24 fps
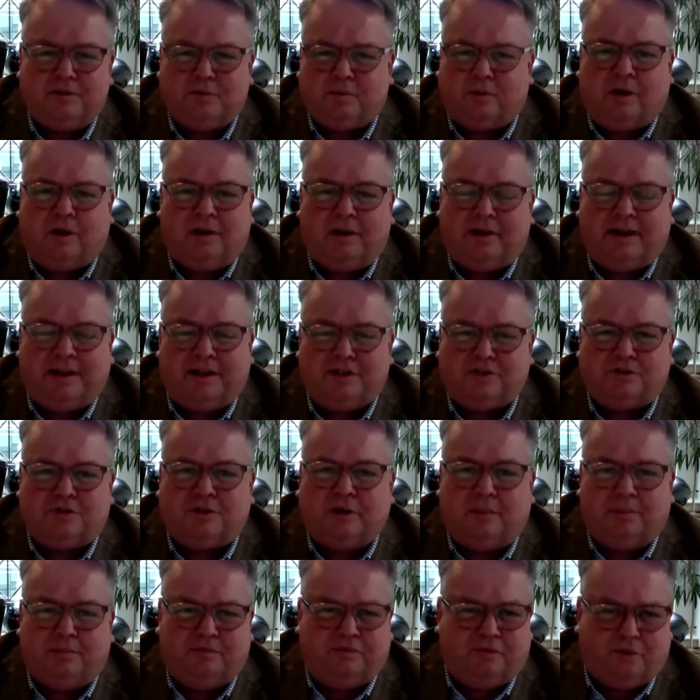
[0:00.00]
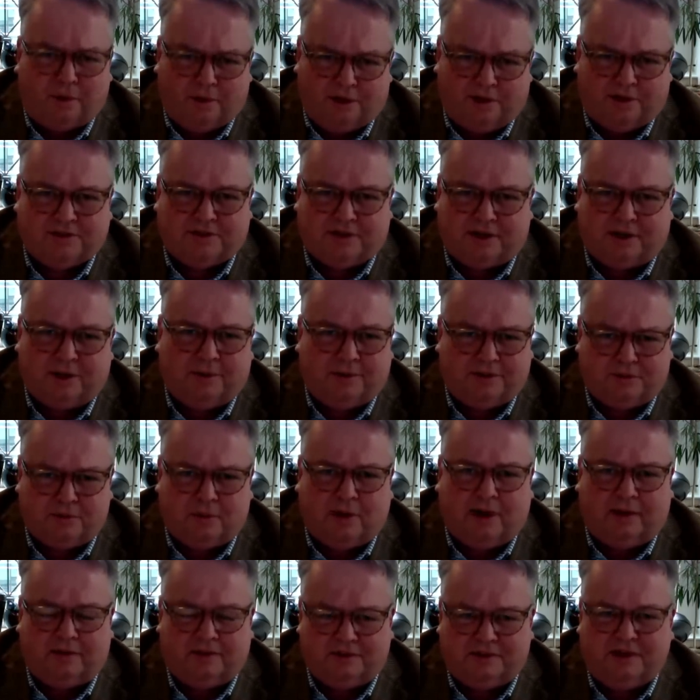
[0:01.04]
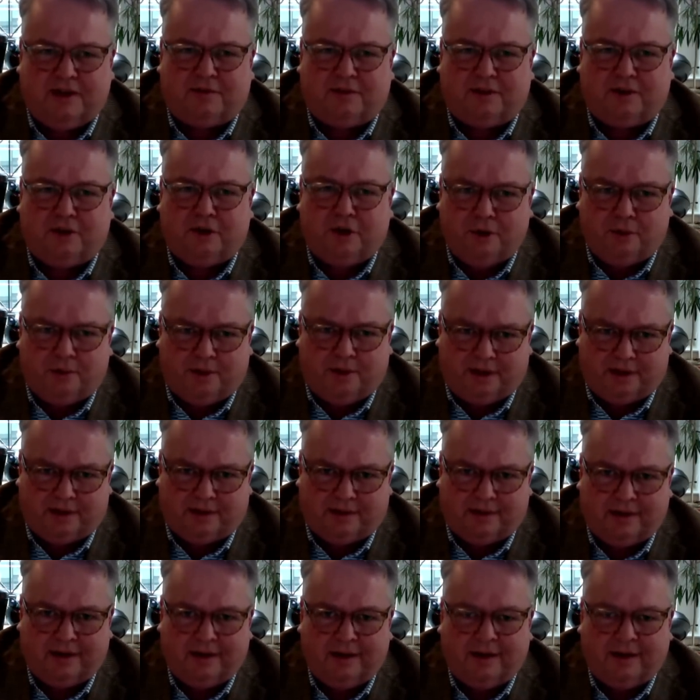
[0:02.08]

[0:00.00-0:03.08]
were all against Trump 4 years ago as well. There's nothing new here.